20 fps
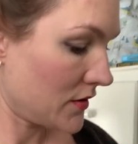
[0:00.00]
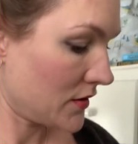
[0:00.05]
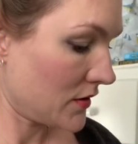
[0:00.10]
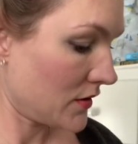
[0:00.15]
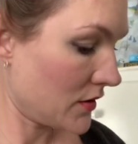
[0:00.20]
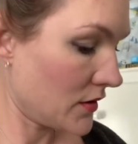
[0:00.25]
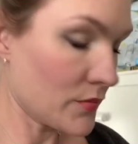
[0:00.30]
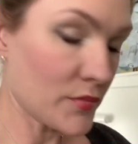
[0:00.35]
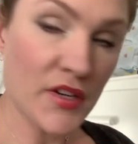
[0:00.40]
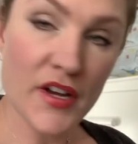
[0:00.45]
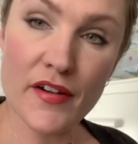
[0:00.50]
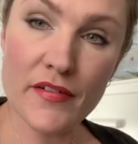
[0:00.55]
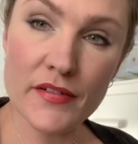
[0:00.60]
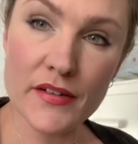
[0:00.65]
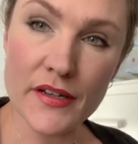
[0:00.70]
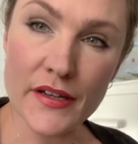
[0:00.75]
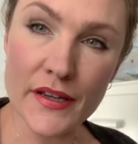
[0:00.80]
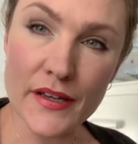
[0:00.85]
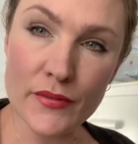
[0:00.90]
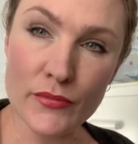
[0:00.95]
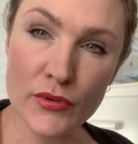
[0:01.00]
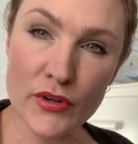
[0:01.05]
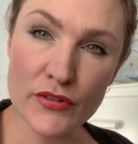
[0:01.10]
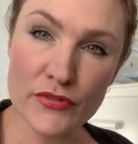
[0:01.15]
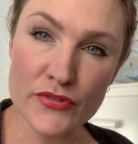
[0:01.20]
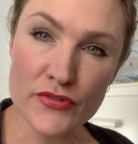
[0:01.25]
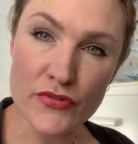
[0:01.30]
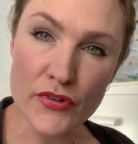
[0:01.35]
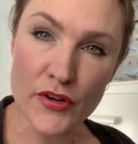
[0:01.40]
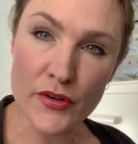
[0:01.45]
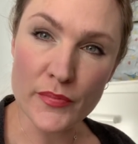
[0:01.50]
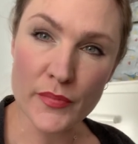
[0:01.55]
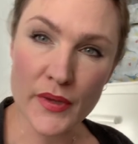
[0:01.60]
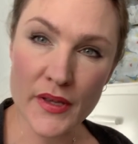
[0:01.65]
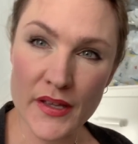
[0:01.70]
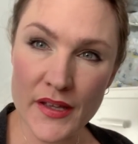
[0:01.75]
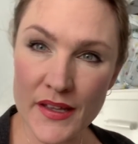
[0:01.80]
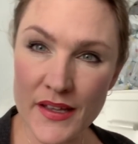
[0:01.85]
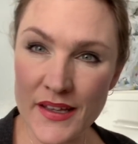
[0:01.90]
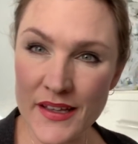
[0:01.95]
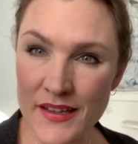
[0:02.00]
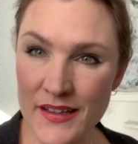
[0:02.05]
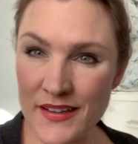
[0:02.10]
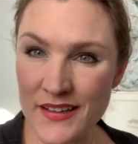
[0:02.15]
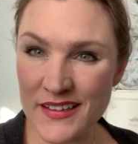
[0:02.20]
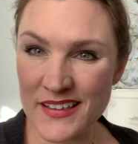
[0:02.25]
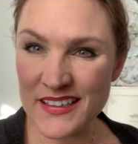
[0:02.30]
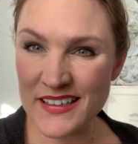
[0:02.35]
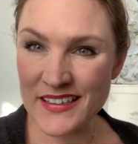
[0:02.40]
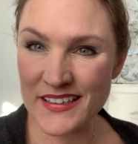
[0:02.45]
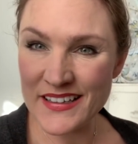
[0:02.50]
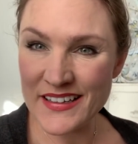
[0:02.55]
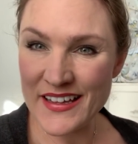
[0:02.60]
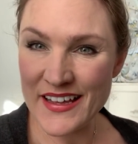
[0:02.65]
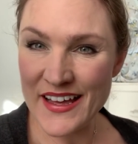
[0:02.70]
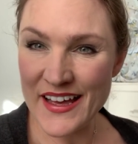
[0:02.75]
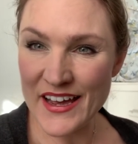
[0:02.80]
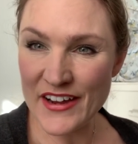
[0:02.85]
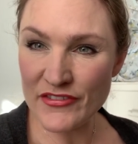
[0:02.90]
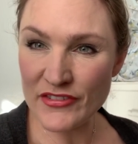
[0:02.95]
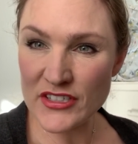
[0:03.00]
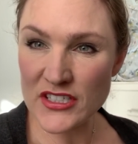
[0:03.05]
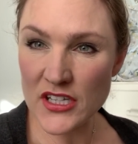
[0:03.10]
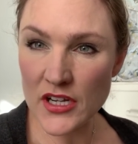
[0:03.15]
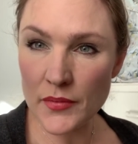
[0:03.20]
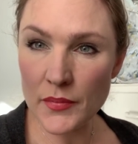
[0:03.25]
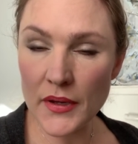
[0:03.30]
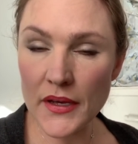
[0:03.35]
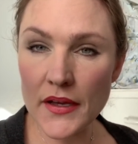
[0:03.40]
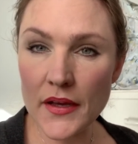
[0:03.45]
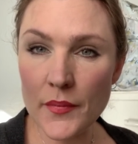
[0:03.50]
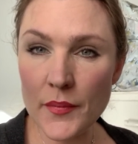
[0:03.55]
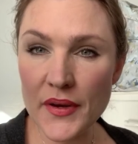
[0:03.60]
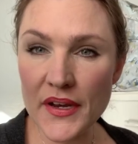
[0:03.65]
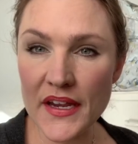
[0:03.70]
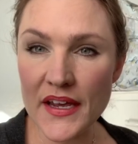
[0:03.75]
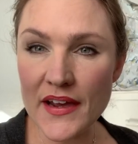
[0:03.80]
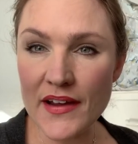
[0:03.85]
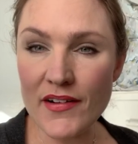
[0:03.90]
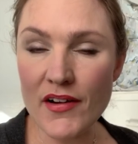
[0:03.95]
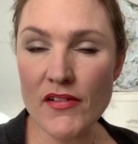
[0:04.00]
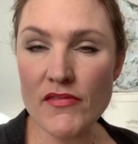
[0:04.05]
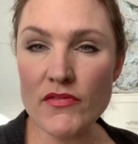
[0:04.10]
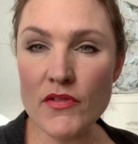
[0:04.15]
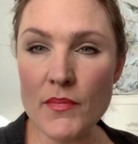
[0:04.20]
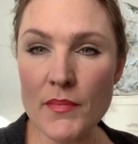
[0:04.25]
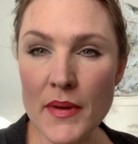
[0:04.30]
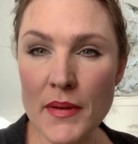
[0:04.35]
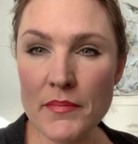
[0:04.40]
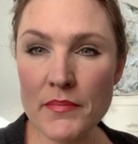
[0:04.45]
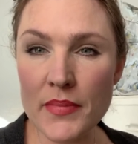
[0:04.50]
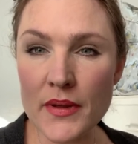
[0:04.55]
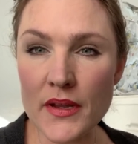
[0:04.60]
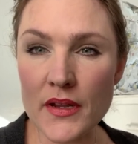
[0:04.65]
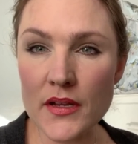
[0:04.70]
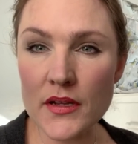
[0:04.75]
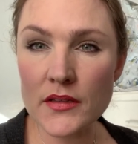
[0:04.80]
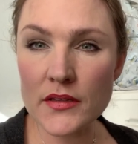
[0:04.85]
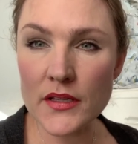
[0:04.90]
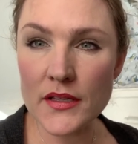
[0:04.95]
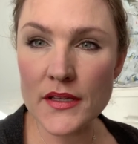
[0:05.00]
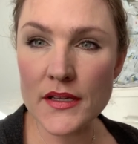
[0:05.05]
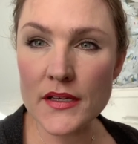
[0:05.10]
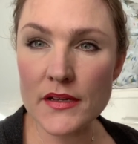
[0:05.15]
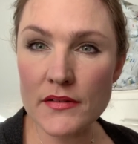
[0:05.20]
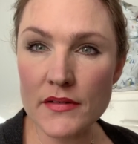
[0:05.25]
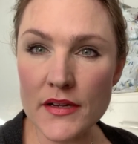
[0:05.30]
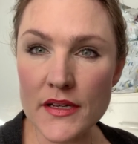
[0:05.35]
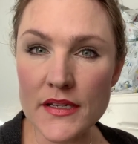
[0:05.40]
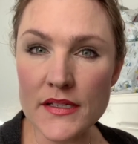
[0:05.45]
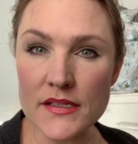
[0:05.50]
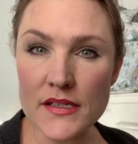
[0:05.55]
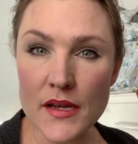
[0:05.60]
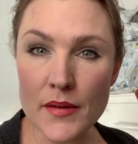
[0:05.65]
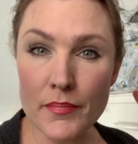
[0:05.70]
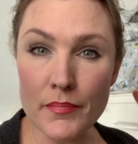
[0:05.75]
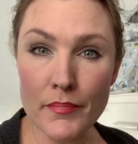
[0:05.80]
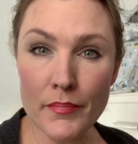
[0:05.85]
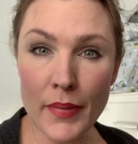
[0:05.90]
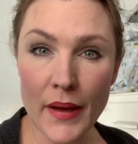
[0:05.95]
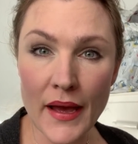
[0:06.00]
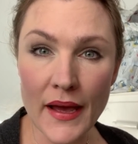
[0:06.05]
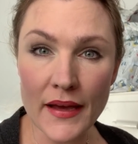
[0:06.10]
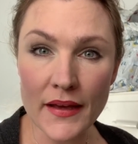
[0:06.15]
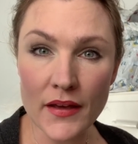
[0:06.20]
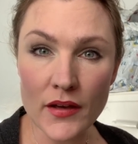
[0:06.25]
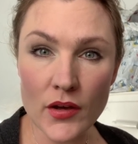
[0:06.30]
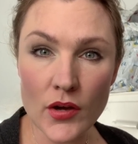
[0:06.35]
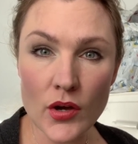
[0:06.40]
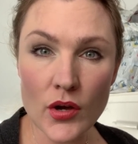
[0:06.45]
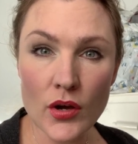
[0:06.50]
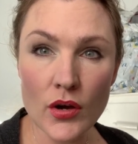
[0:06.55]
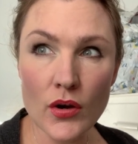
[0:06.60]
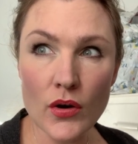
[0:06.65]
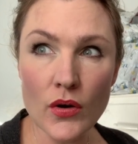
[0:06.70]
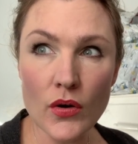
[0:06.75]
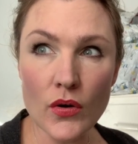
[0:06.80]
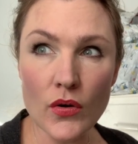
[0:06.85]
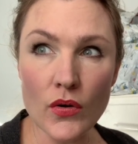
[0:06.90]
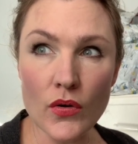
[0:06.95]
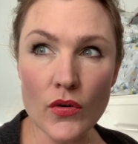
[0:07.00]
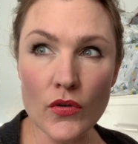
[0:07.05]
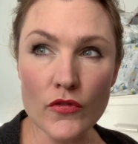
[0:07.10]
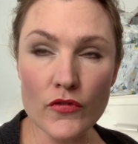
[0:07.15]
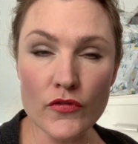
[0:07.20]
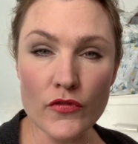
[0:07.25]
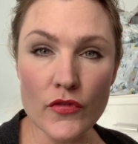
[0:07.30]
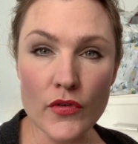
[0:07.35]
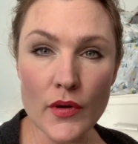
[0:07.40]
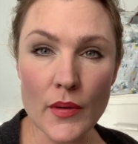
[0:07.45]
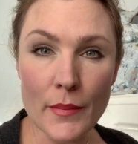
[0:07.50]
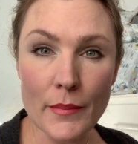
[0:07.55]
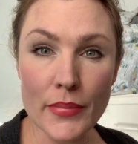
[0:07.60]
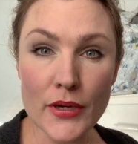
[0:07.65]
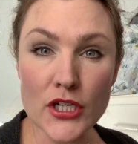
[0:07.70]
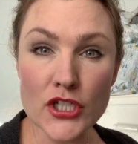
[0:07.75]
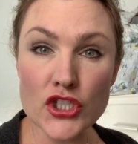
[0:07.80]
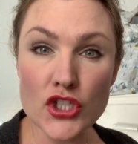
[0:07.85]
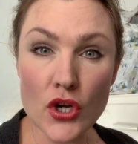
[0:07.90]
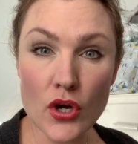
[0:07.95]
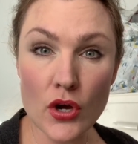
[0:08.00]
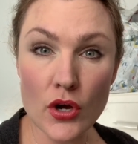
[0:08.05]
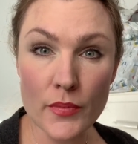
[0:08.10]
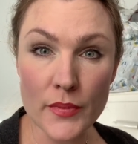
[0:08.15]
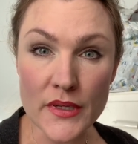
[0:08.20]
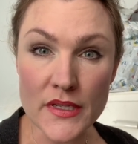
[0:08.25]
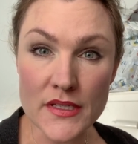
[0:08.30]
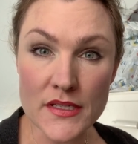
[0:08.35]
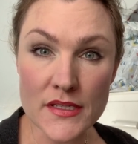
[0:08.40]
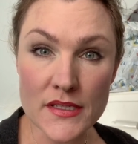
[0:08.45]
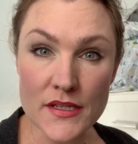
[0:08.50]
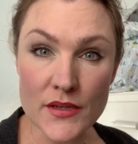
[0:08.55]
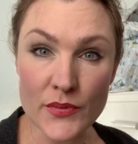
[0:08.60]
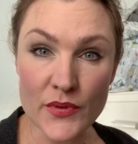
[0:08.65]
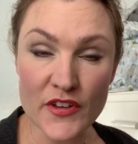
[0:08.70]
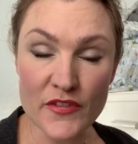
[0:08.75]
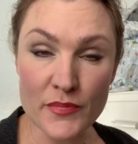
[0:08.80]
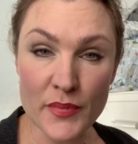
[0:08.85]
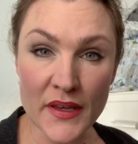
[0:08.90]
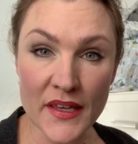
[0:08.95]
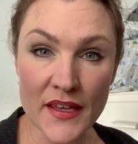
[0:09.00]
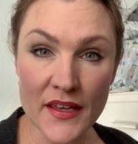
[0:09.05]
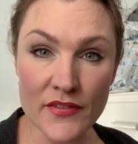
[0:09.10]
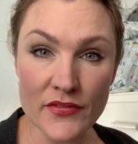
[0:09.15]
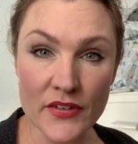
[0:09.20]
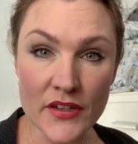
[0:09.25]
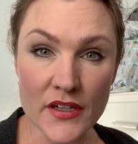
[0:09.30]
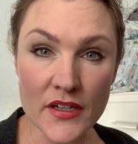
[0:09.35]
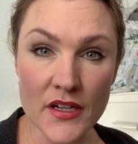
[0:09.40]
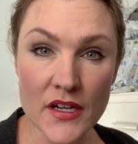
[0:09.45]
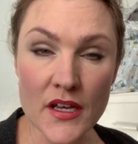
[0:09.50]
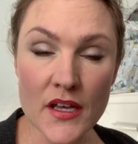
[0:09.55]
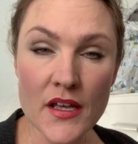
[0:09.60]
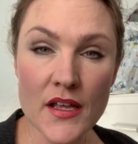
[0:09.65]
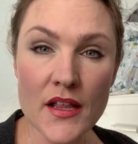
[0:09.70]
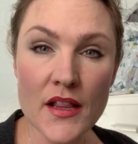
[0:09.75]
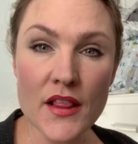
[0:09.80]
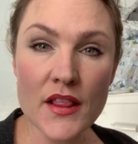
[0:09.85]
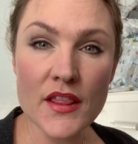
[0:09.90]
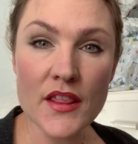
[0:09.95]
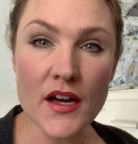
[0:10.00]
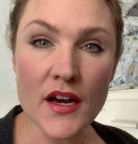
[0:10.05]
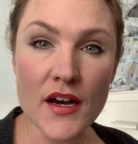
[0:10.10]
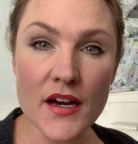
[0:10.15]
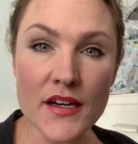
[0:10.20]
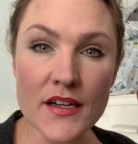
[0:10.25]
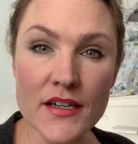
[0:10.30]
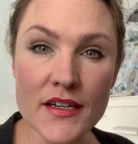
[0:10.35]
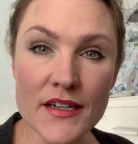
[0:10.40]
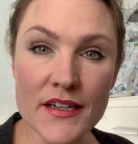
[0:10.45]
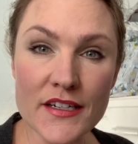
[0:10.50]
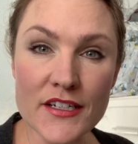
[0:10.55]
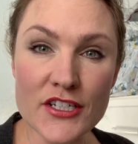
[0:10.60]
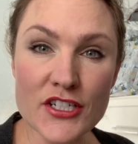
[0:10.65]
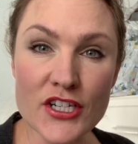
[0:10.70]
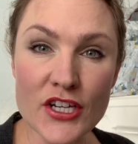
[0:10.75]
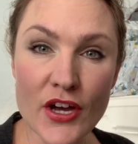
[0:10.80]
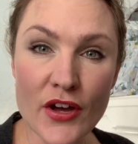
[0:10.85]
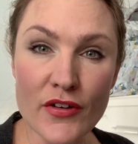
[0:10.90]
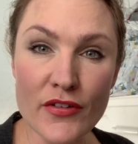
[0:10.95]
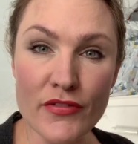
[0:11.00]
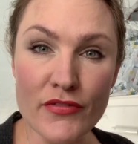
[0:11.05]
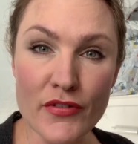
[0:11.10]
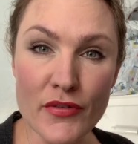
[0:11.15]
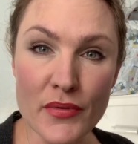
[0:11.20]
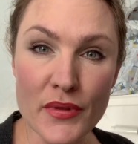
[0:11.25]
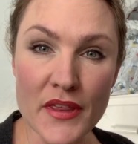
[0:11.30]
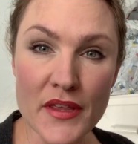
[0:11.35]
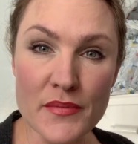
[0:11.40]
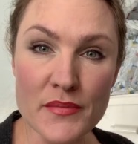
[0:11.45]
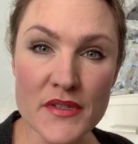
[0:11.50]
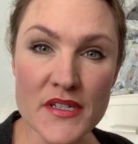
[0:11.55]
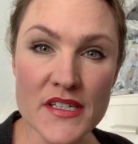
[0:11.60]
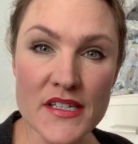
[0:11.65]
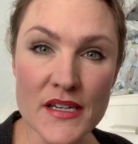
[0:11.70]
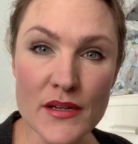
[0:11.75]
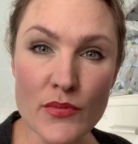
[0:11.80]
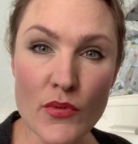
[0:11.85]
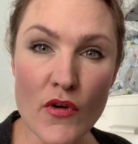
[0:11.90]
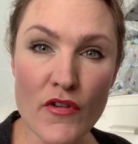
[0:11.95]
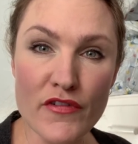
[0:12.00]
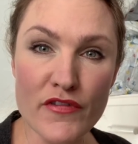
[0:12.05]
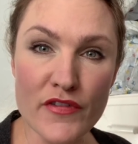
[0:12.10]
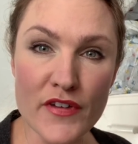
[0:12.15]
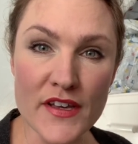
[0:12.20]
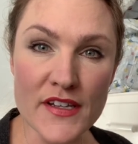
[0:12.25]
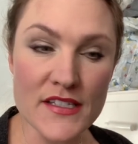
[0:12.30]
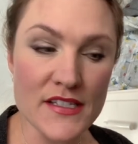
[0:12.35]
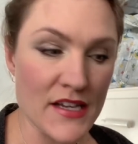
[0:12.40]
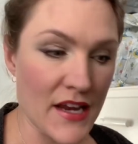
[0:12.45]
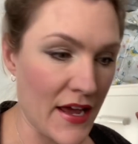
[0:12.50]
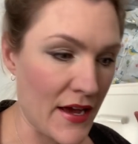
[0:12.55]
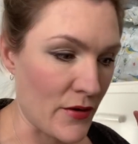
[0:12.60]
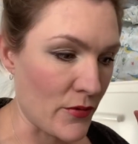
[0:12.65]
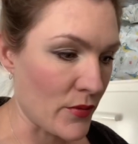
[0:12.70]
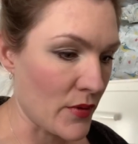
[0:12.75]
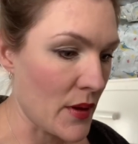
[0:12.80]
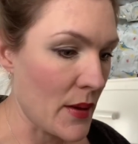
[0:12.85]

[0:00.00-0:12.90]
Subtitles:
I'm currently in Wilf's room. Every time I come in here, I remember that there is a bag of pyjamas that we've been given that I need to go through with him to see what fits now.